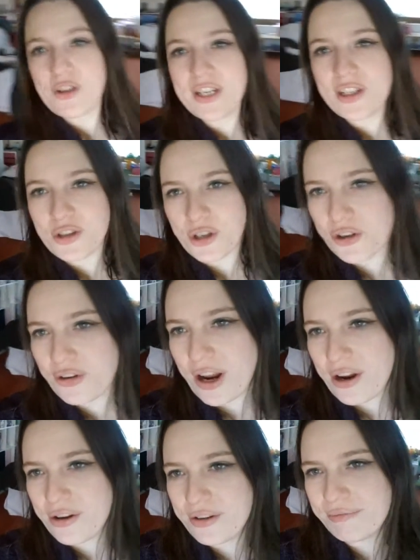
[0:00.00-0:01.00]
You need your
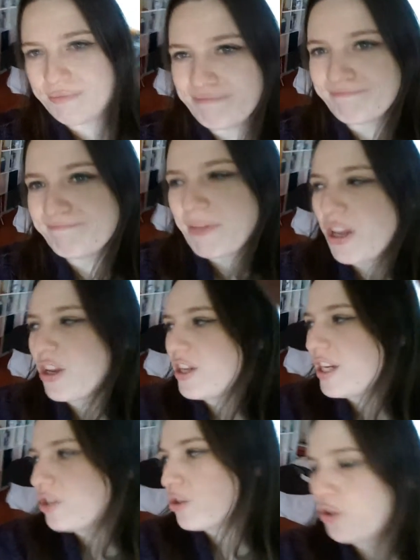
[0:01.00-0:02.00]
crown,
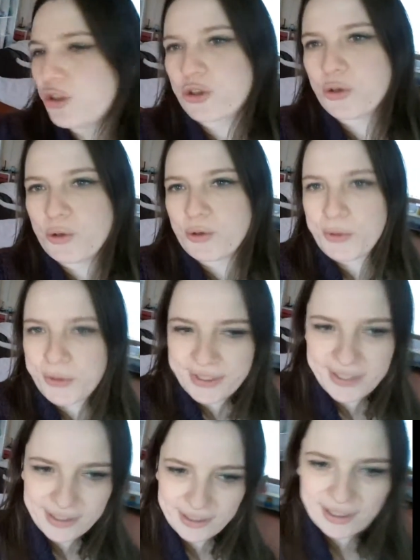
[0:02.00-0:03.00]
you need your
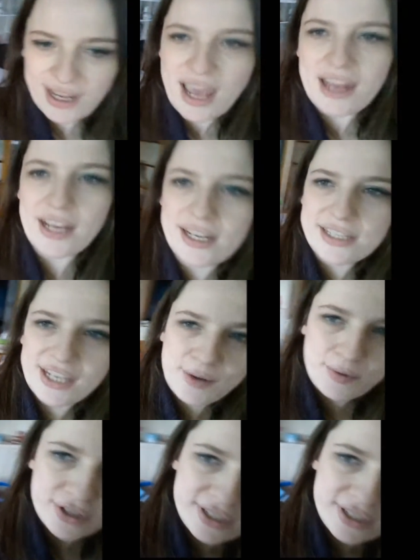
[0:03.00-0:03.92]
shoes, and you need to keep